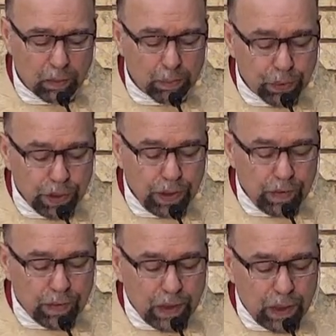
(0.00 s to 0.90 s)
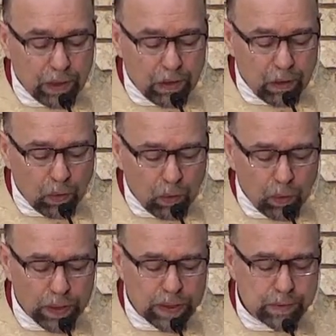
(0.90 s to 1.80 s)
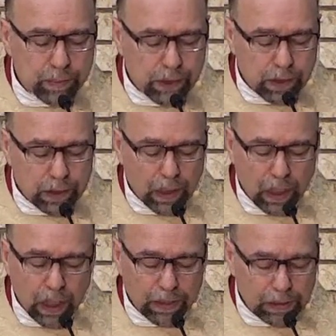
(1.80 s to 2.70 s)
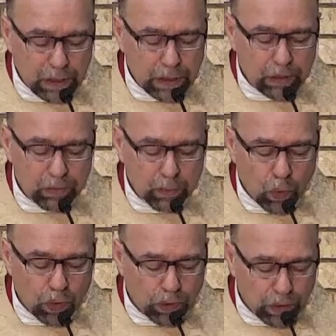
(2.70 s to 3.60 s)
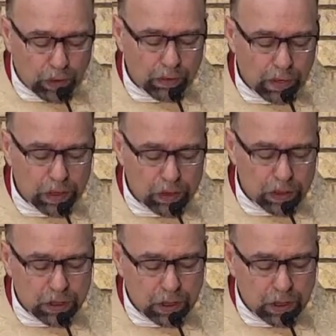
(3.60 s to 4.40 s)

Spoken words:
Breathe in. Holy Spirit, I need more courage.